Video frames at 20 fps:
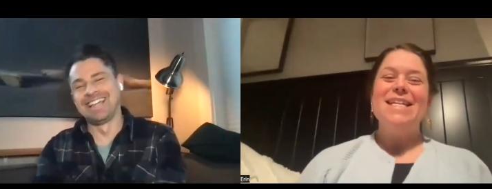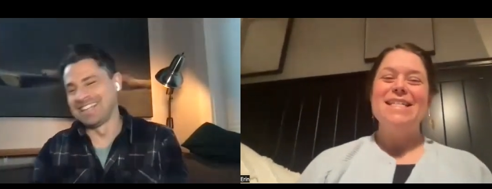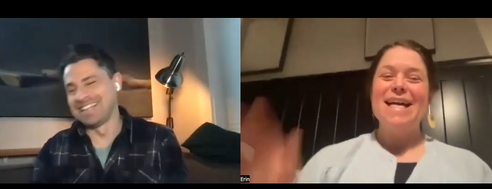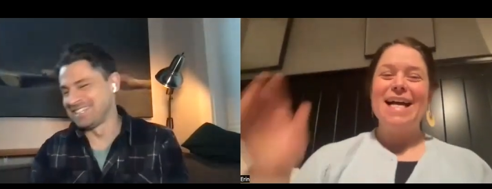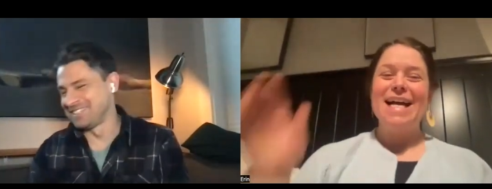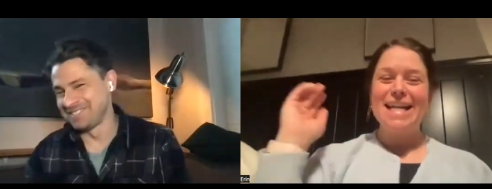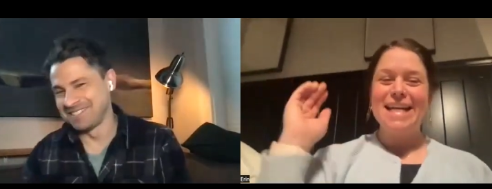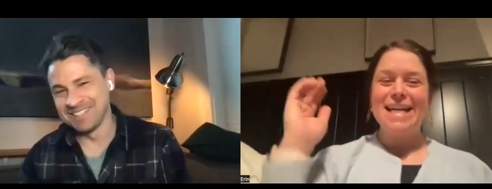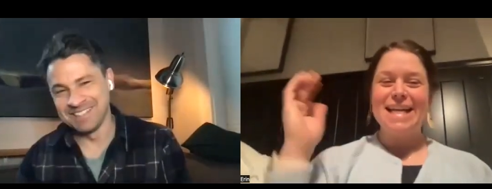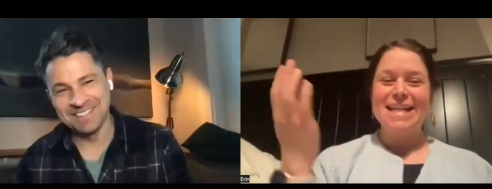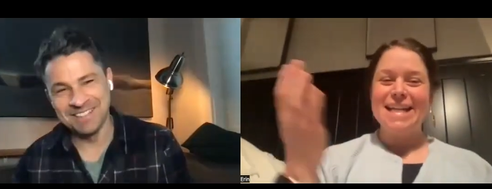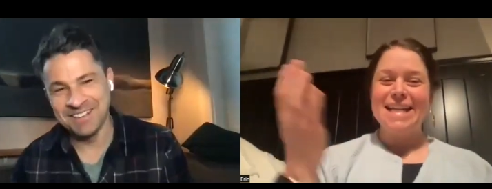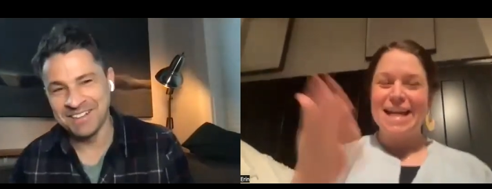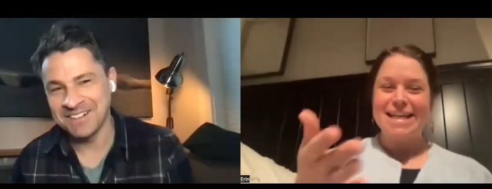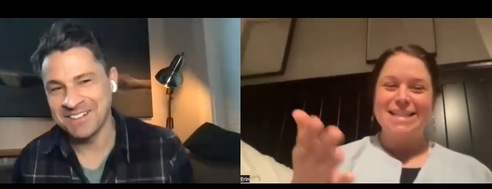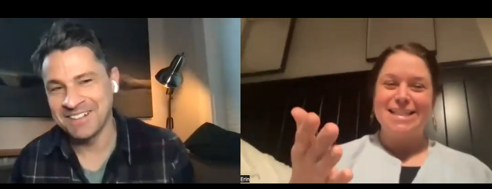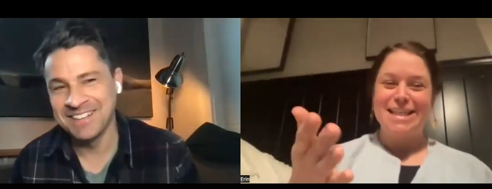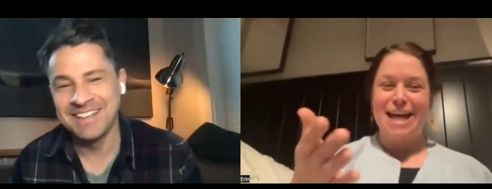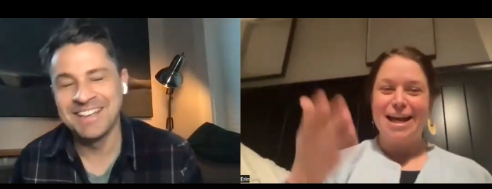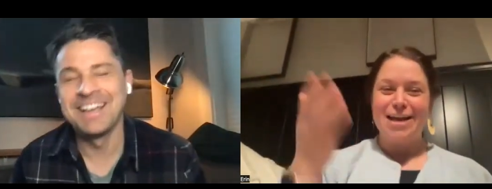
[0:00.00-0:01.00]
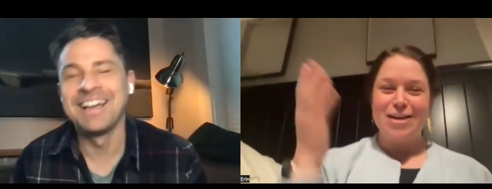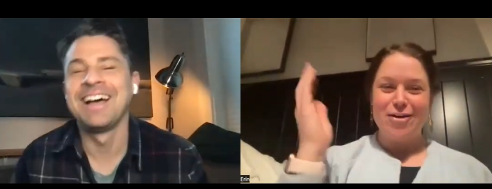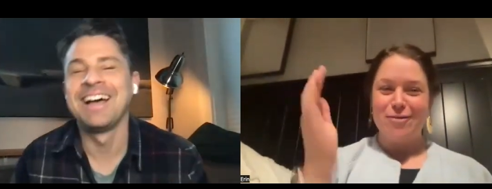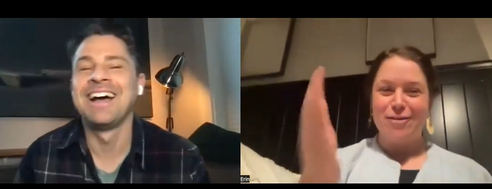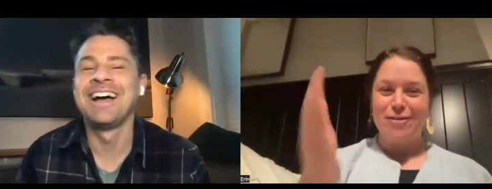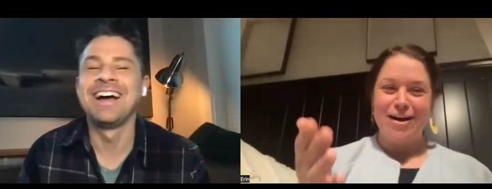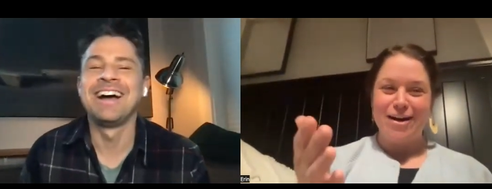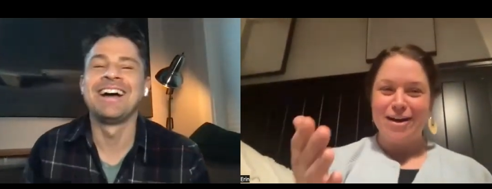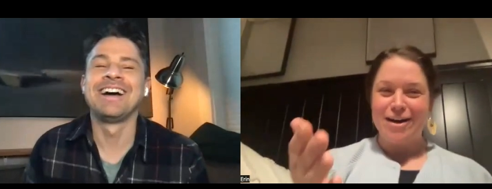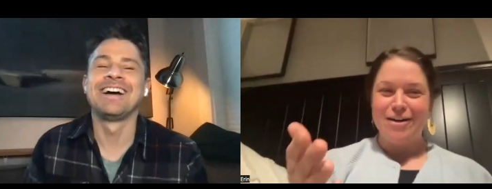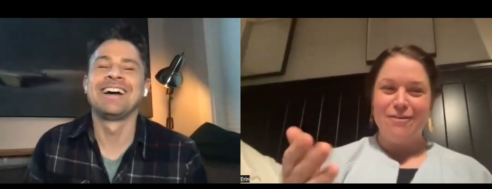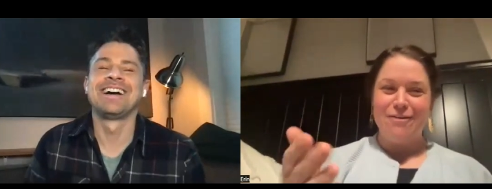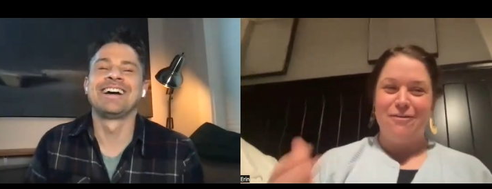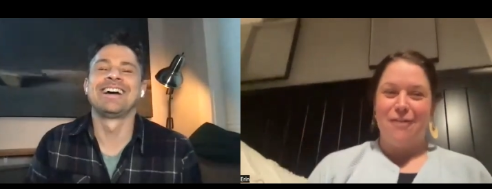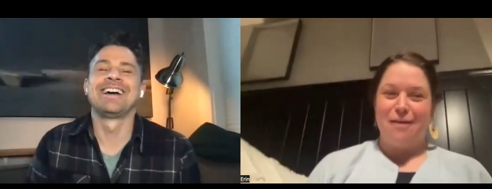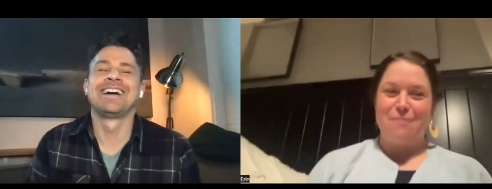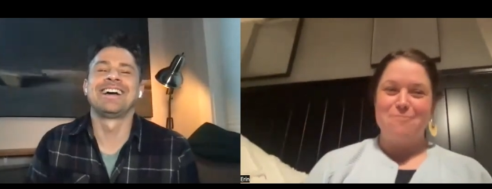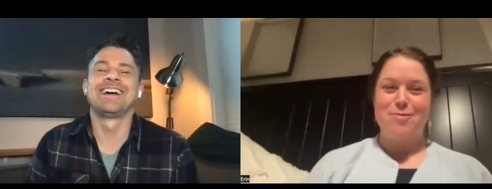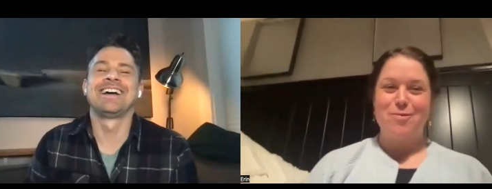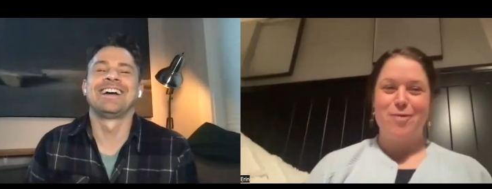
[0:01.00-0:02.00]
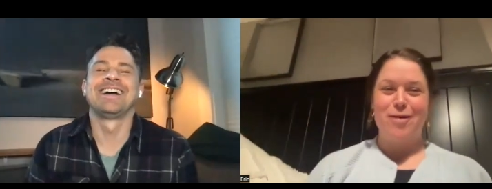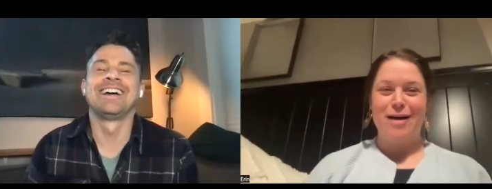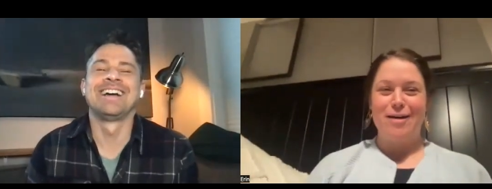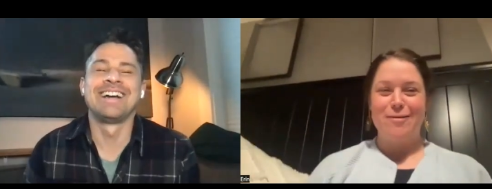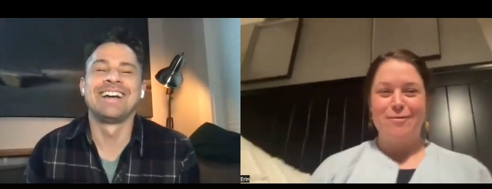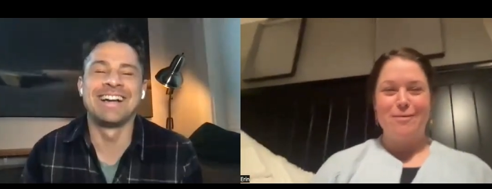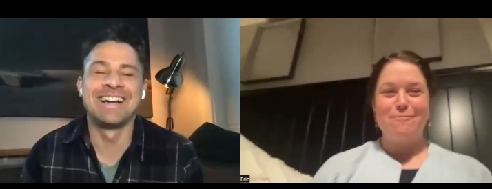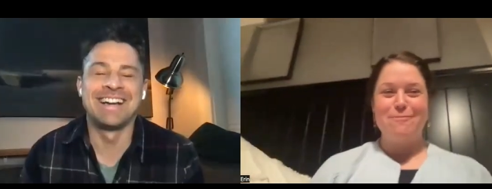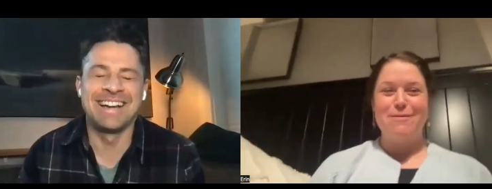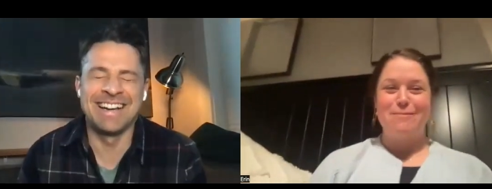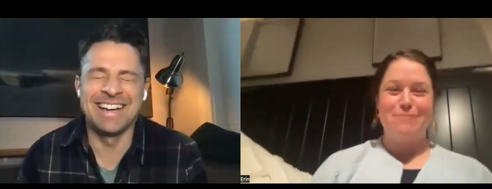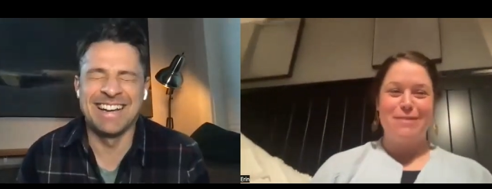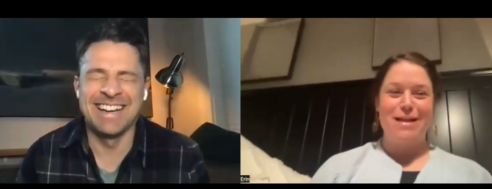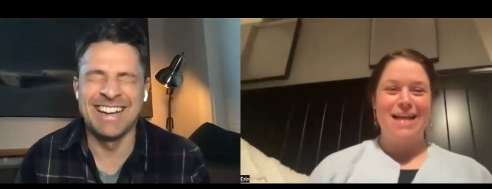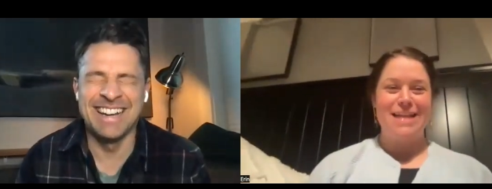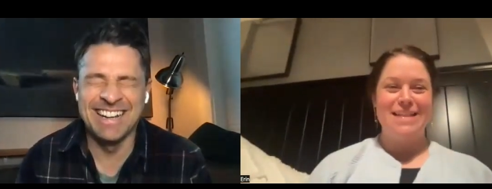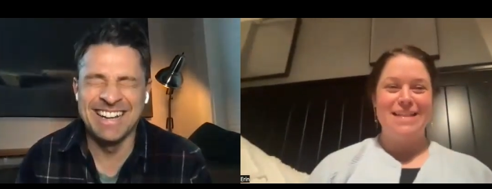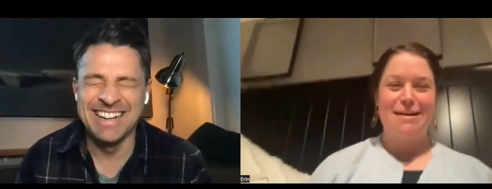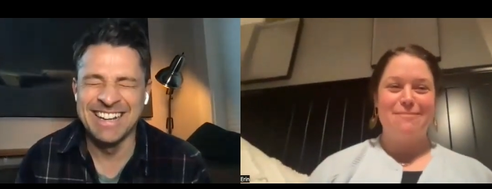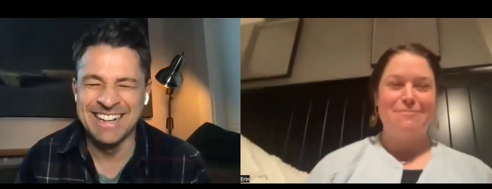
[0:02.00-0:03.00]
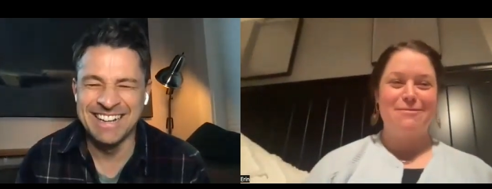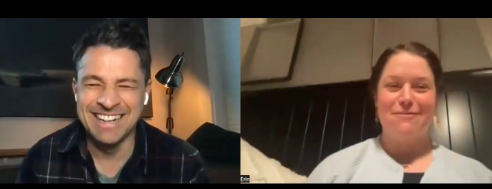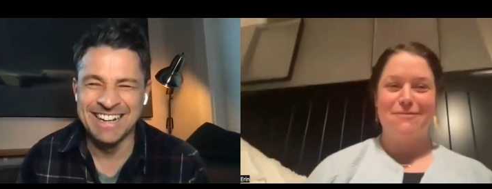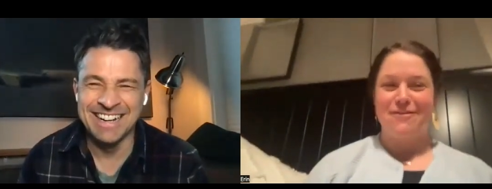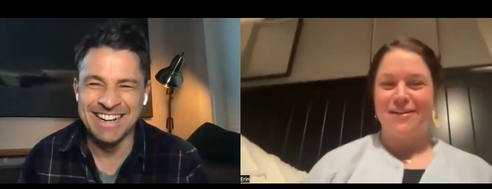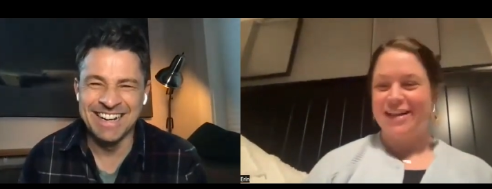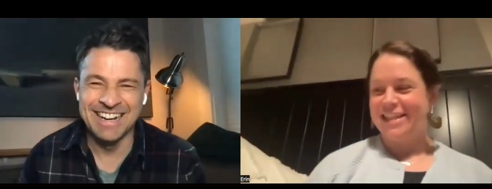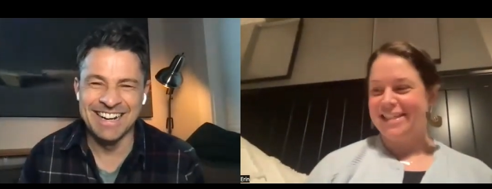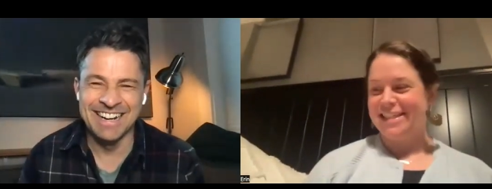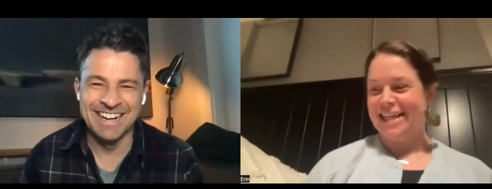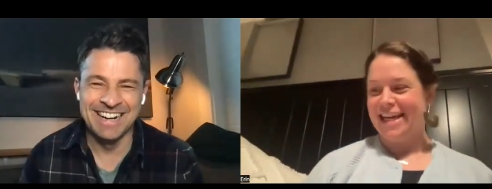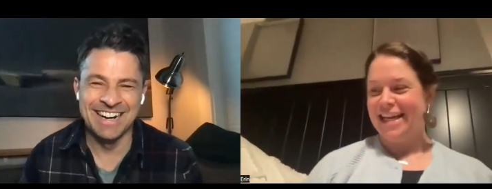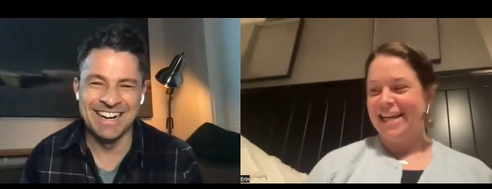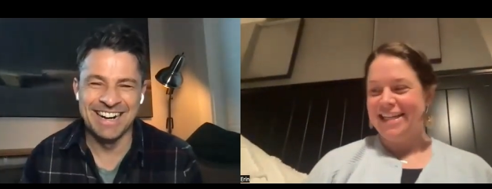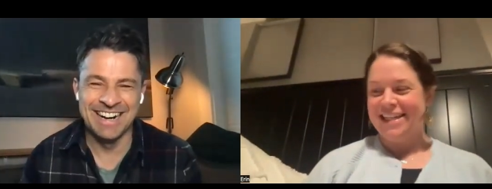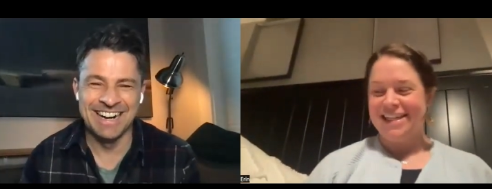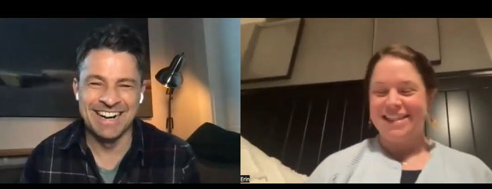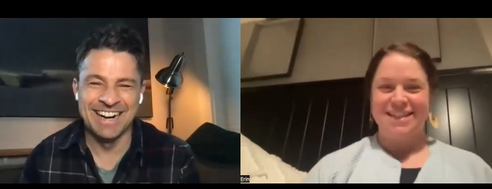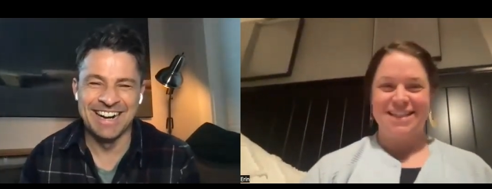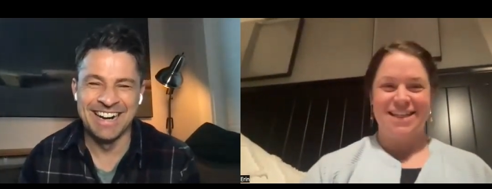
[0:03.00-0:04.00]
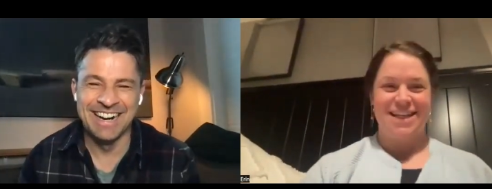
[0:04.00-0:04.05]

Speaker 1: done it in like January or February when people had time to finish it.